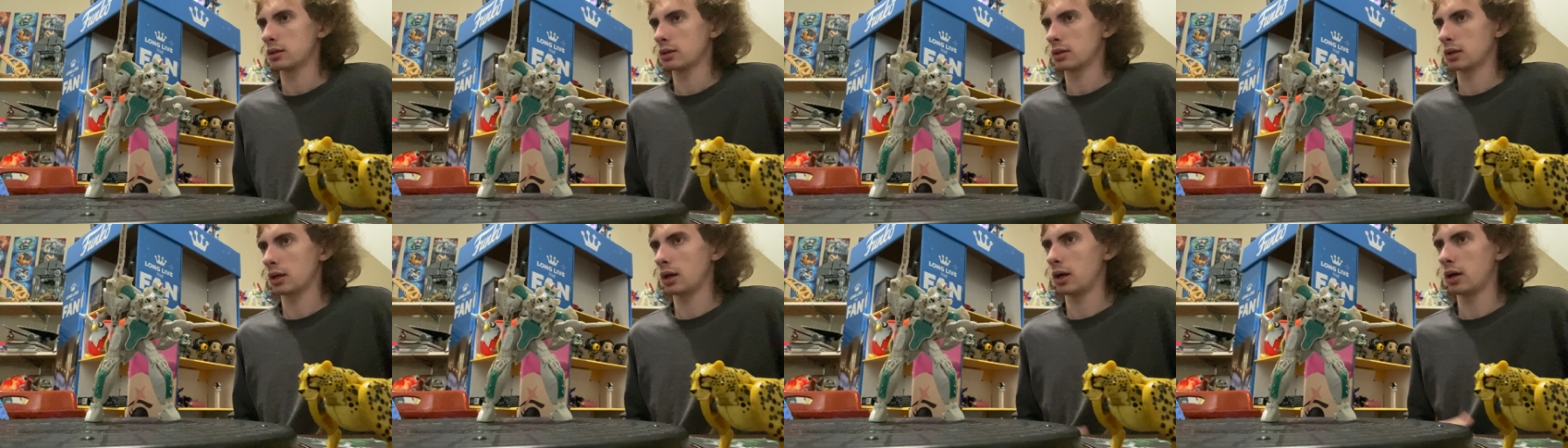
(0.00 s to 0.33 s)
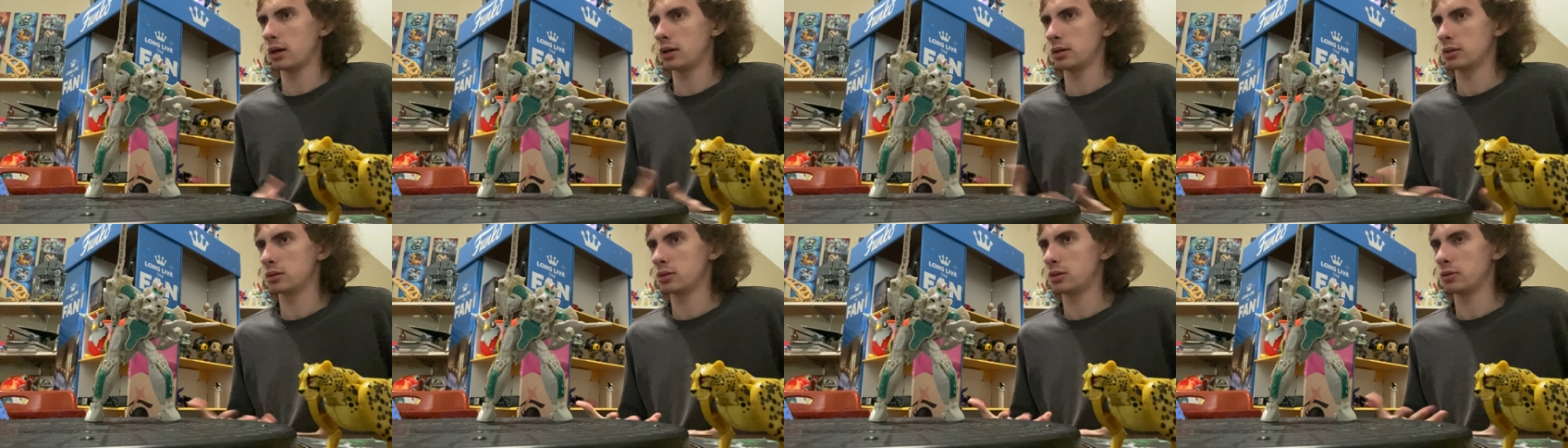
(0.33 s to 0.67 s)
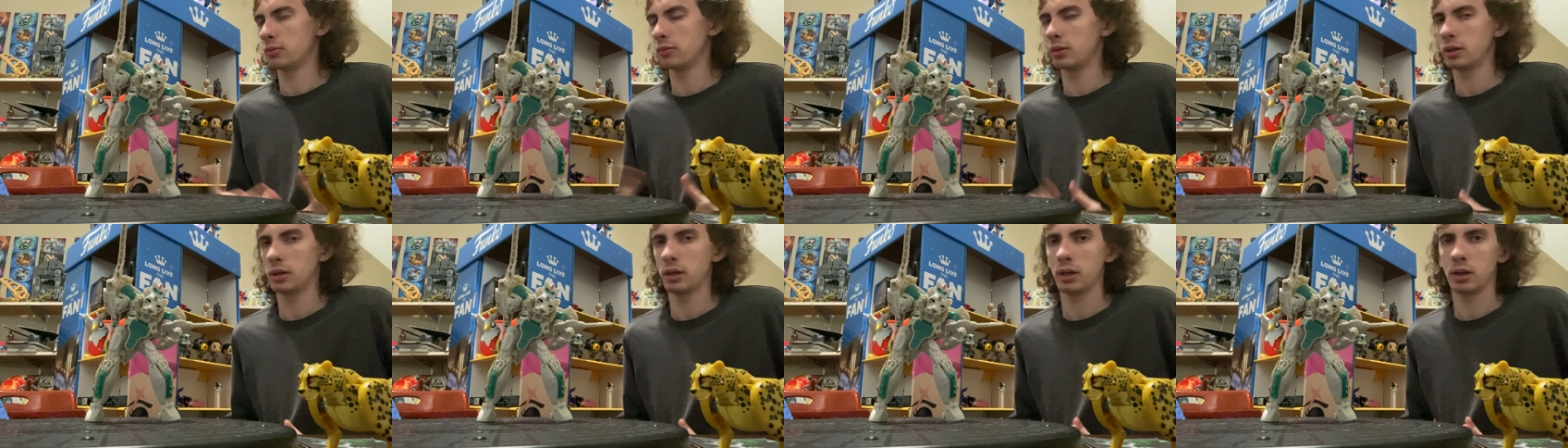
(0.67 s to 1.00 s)
college
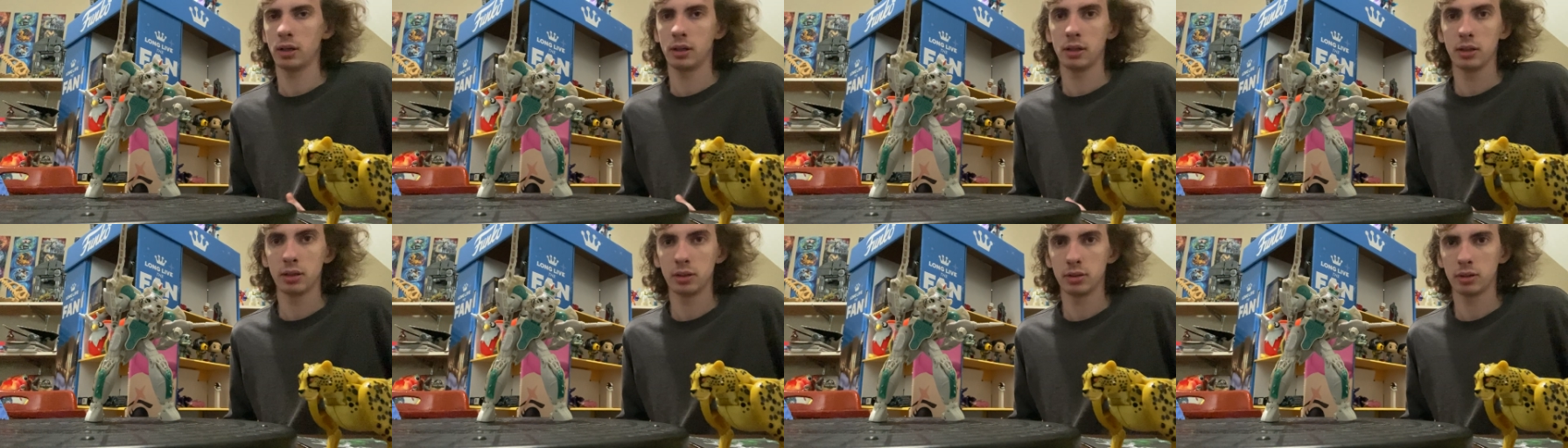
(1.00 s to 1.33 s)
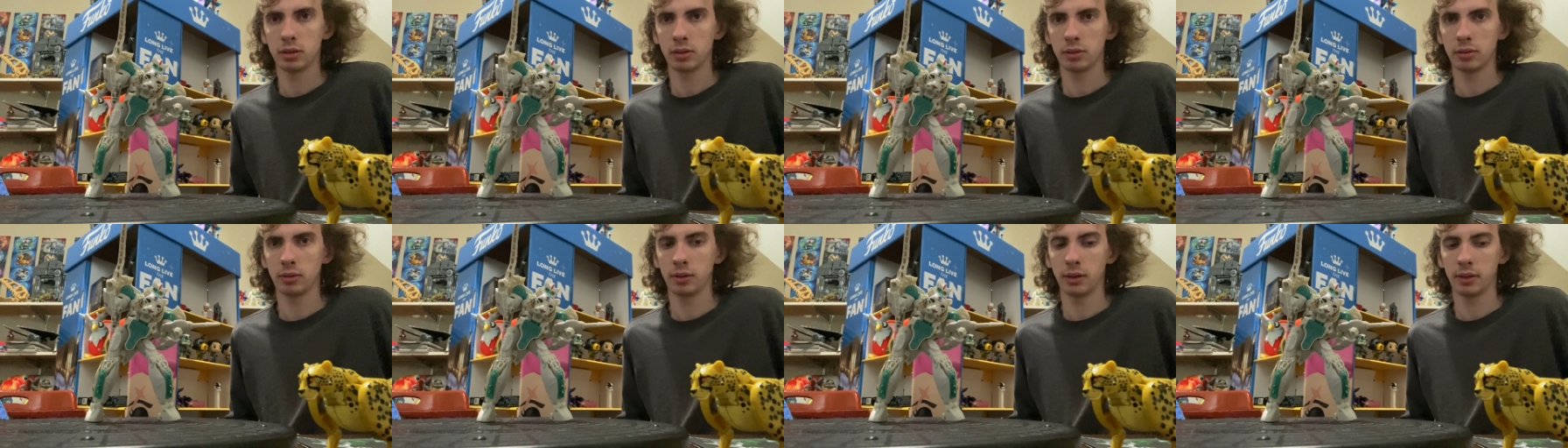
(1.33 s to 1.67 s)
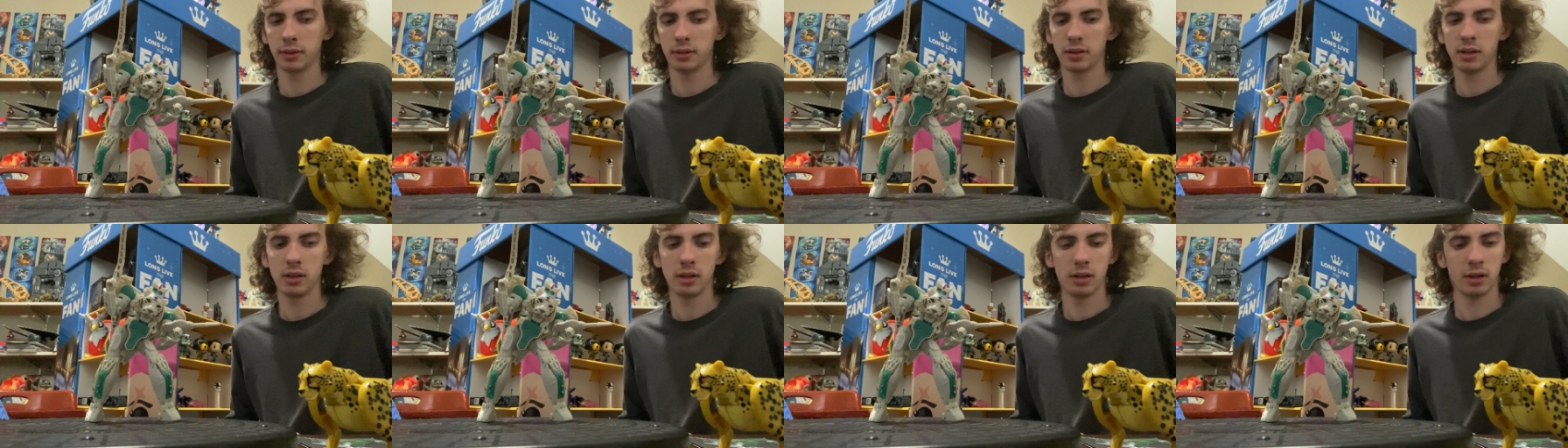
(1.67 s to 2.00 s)
and whatnot, and so
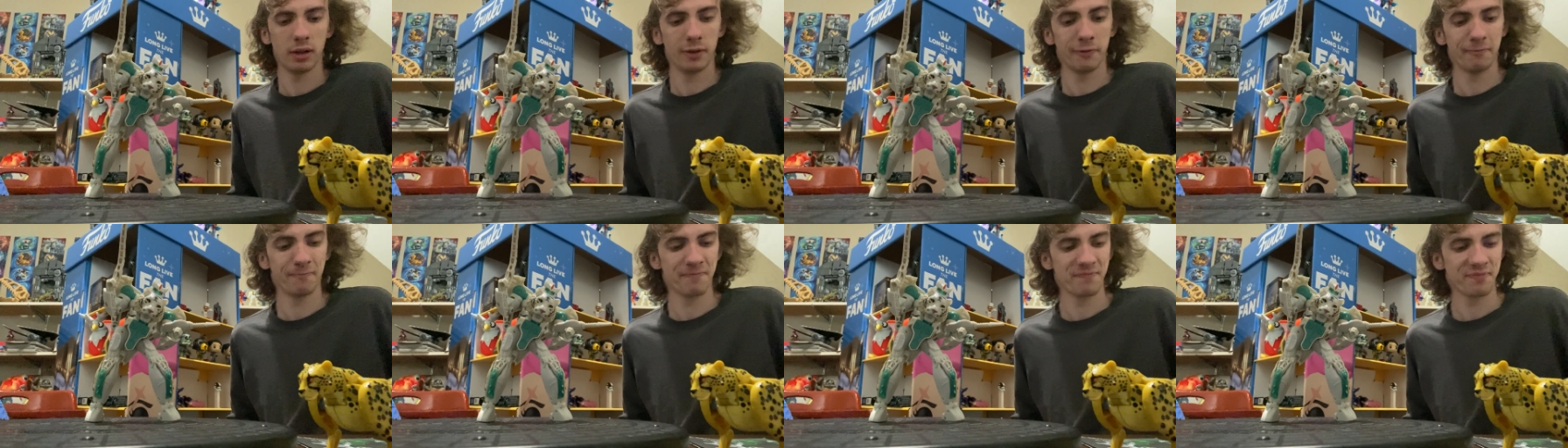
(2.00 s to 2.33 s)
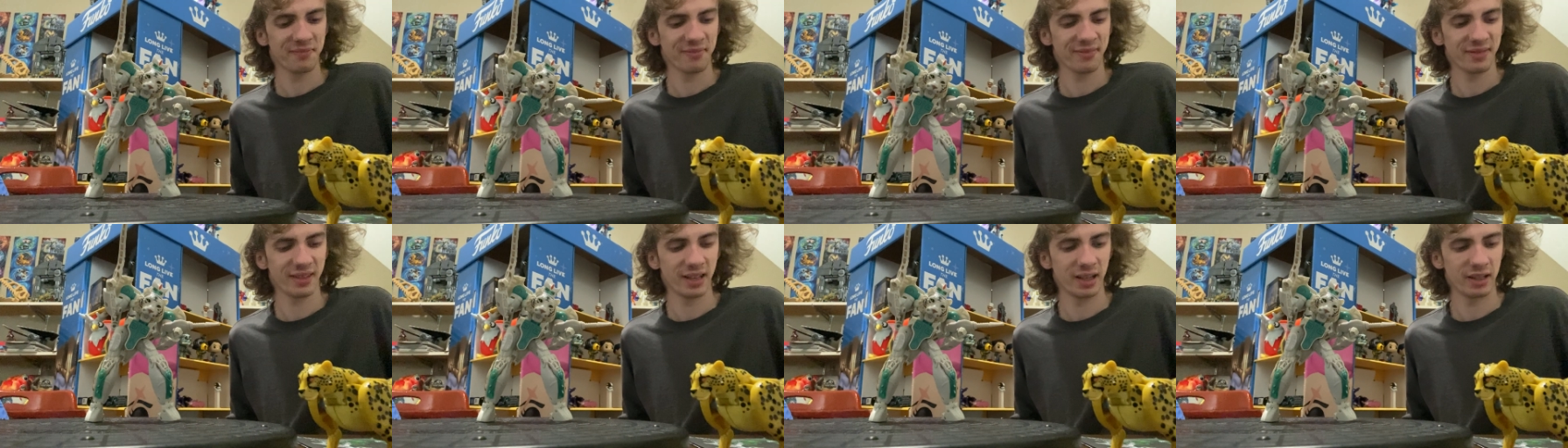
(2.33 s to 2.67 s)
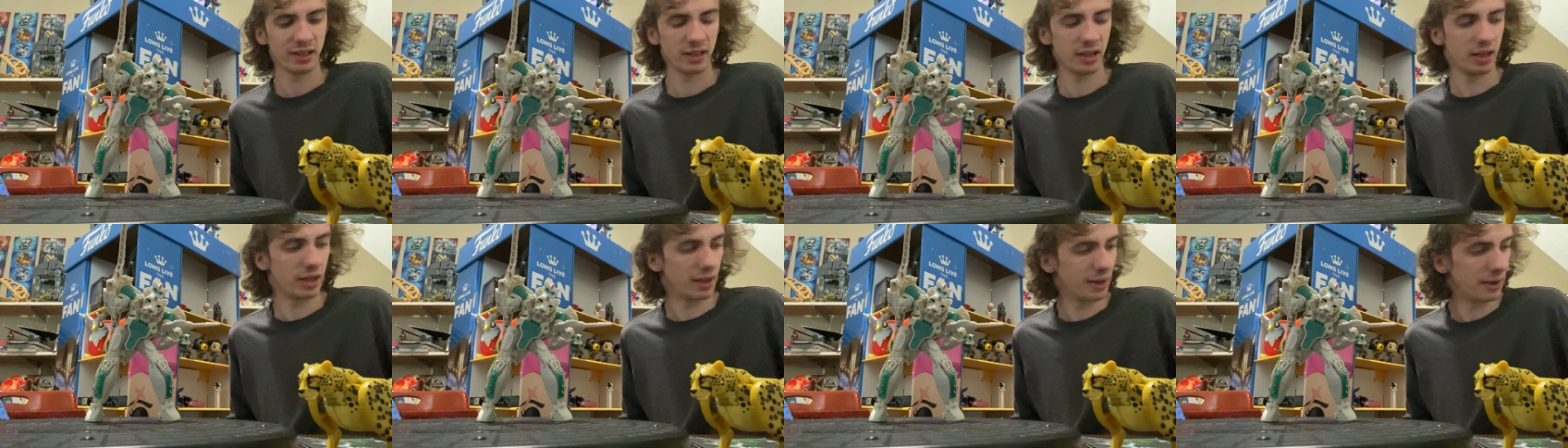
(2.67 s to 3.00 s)
like, you know,
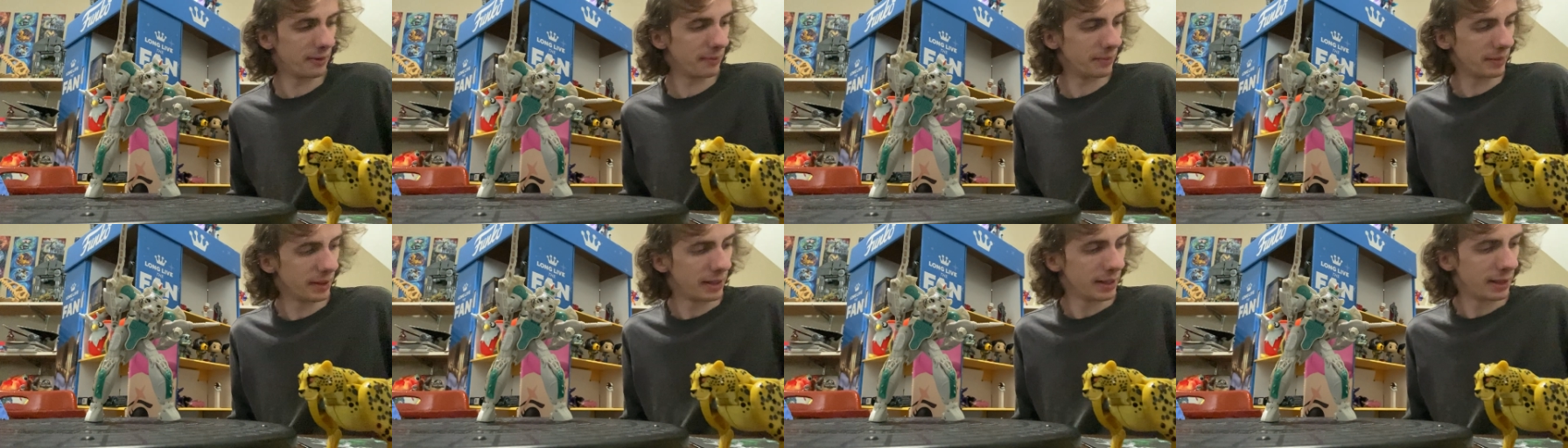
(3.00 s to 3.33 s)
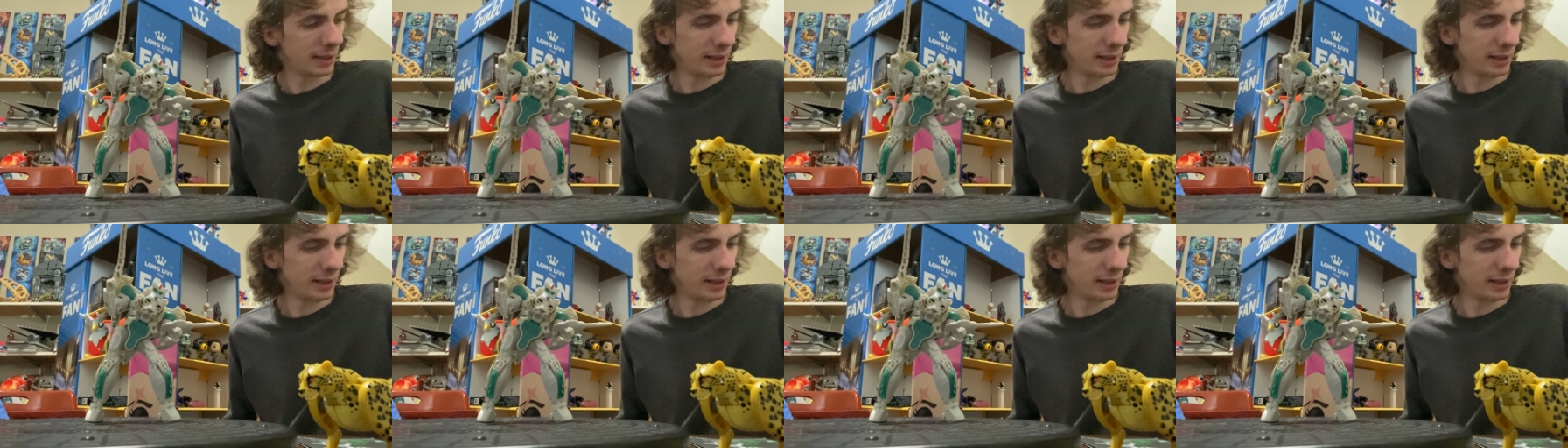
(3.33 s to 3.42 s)
um,